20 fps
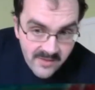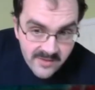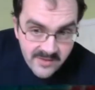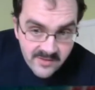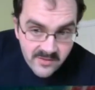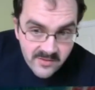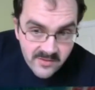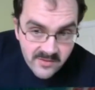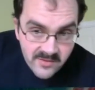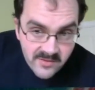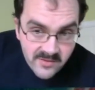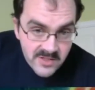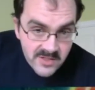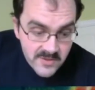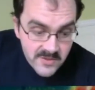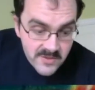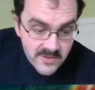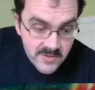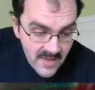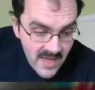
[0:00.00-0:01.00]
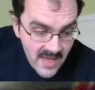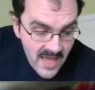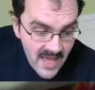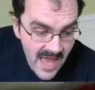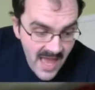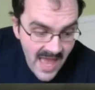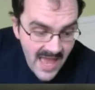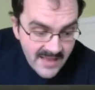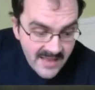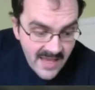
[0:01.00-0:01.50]
orange,
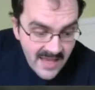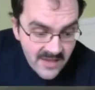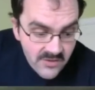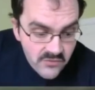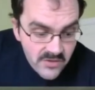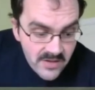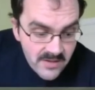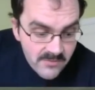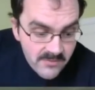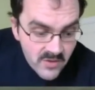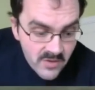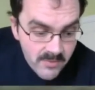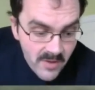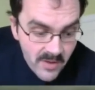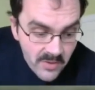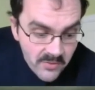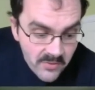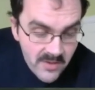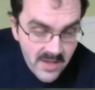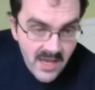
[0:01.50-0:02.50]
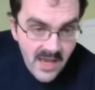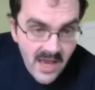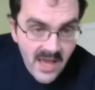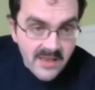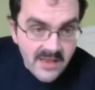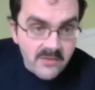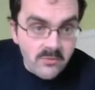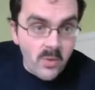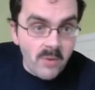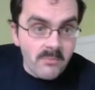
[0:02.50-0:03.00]
and a cream 2x3 and a
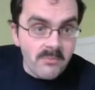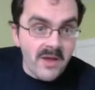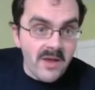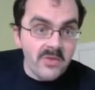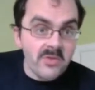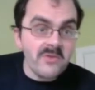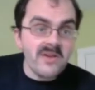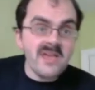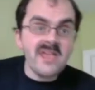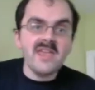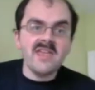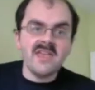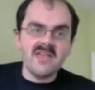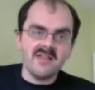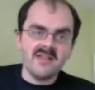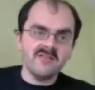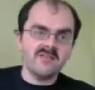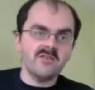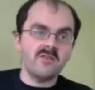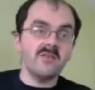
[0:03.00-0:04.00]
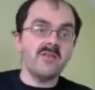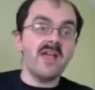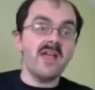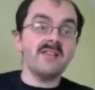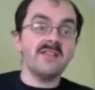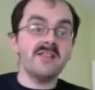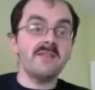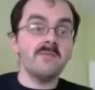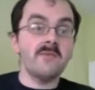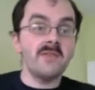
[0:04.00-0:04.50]
1x3 here. So that's it
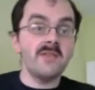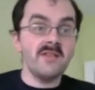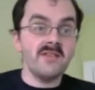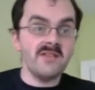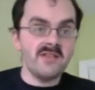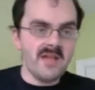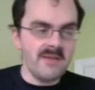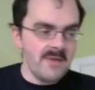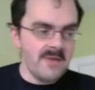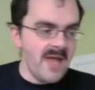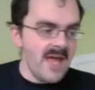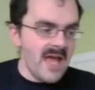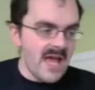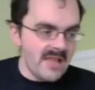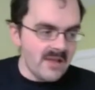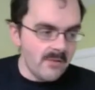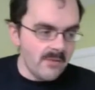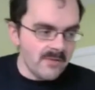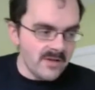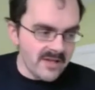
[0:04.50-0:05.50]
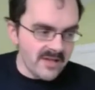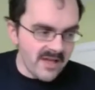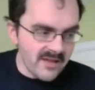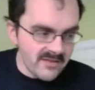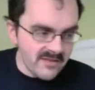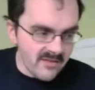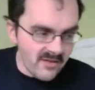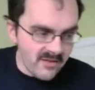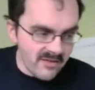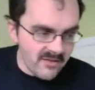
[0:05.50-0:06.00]
for this step, and now I'm going to get
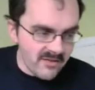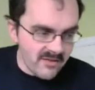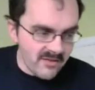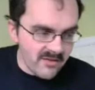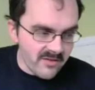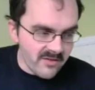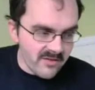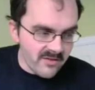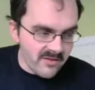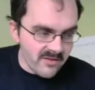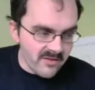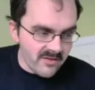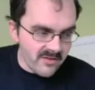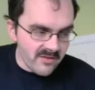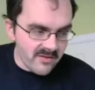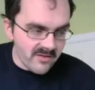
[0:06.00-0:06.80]
started on the assembly.